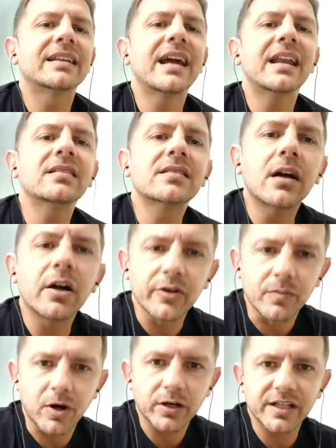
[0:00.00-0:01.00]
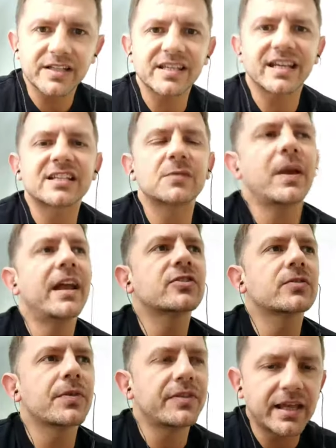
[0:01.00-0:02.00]
Get into other markets,
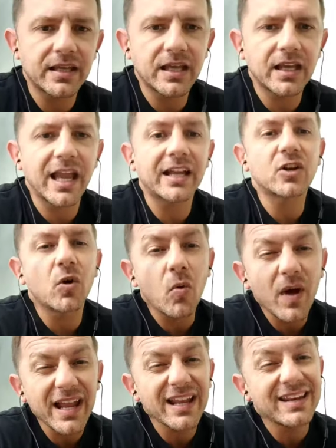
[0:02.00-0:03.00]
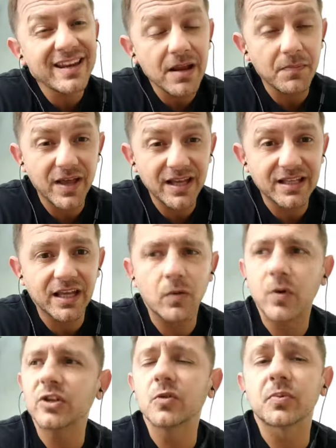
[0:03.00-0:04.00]
expand your thinking, and quit
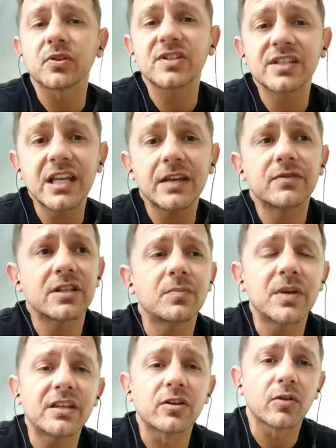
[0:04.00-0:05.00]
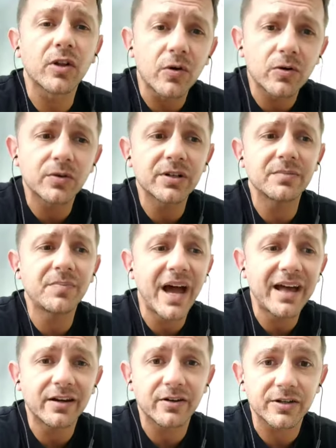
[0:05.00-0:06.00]
nitpicking what you perceive to be your local
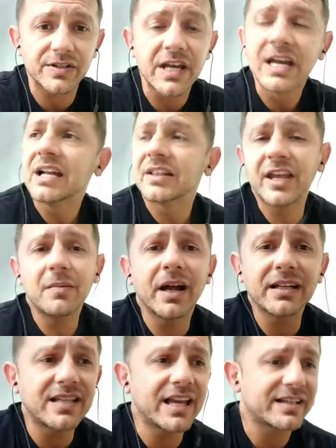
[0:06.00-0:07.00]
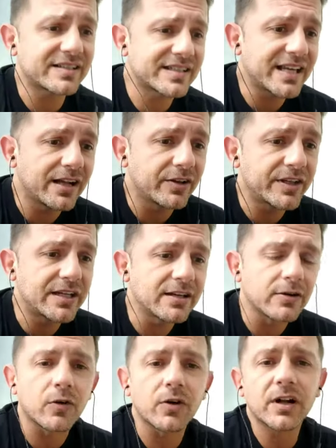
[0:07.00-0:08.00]
competitors. They might take a sale
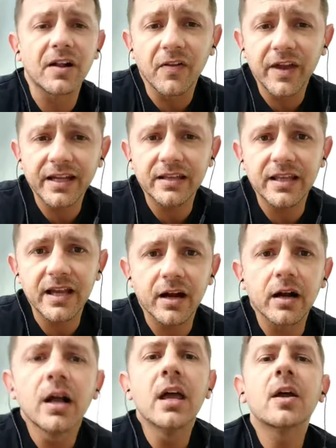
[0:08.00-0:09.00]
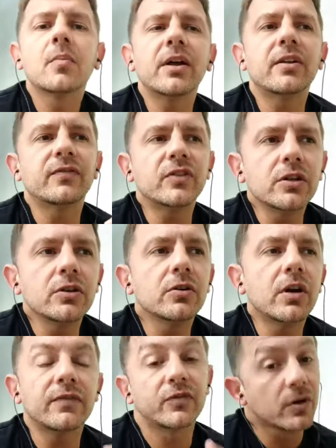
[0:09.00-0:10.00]
here or a client there, but if
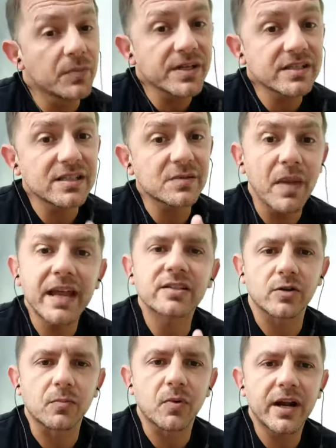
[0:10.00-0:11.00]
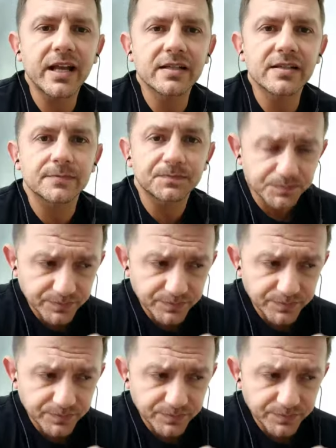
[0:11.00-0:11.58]
your business makes or breaks